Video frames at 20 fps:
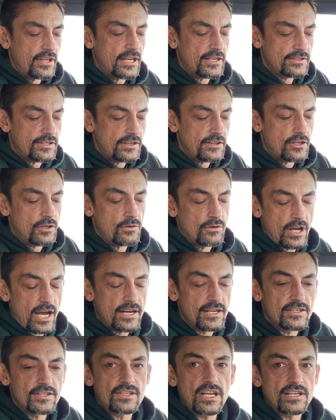things that the
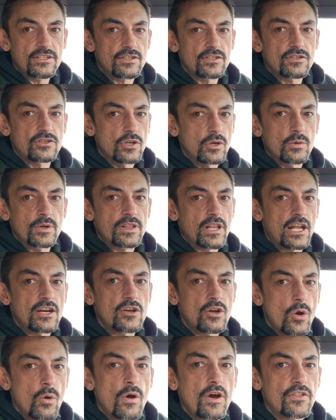United States is doing that
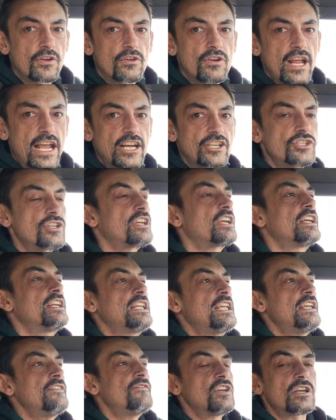no other nation
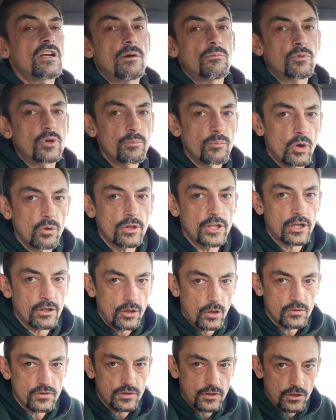can even come remotely
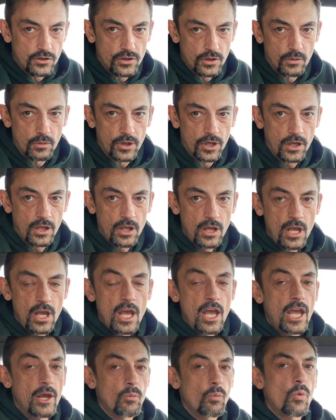close to doing.
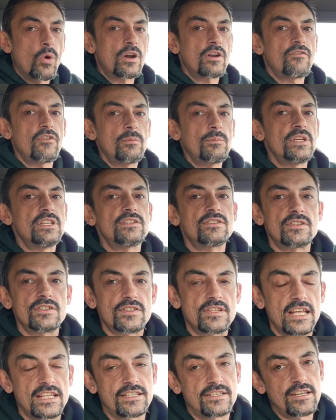And one of them
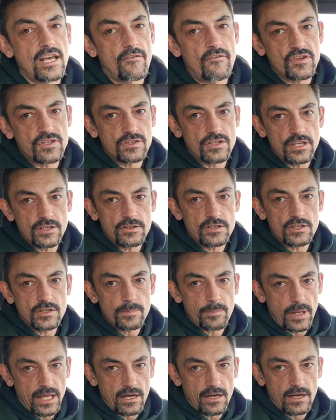is that deficit
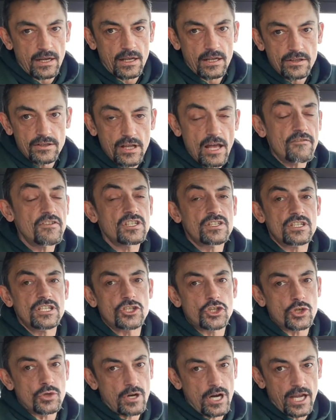spending,
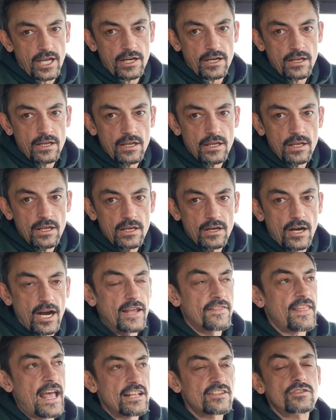deficit trade.
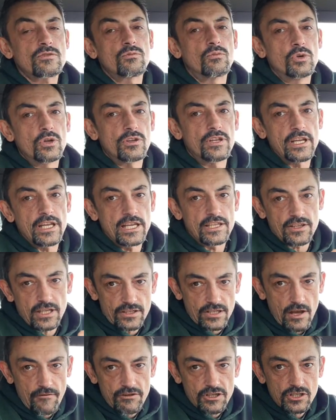Right, that's really it,
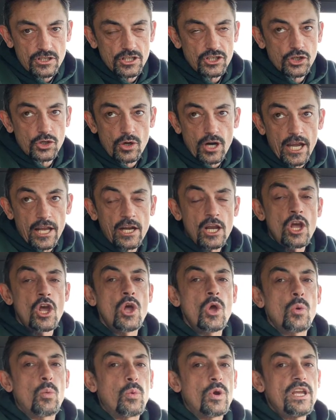the deficit trade.
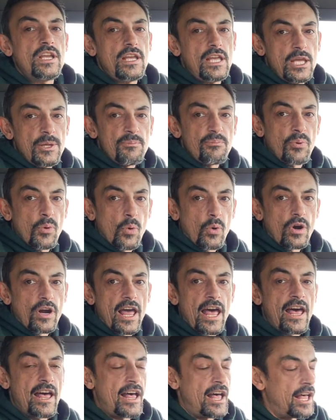We import
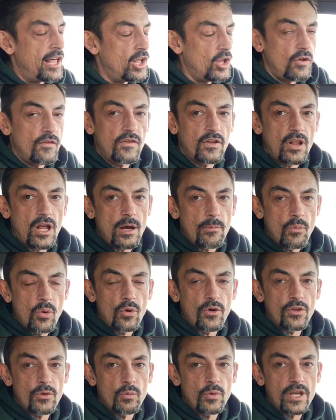a hell of a lot
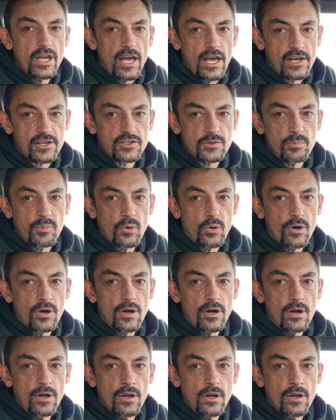more than we export.